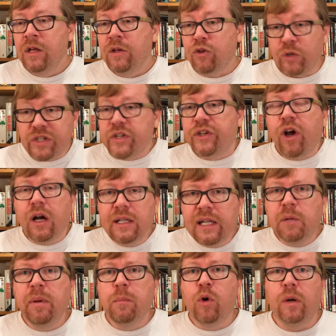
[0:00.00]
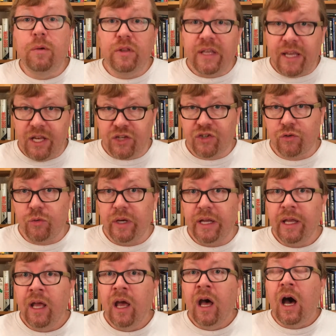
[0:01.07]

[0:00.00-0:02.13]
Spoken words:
So just to talk a little bit more about the history,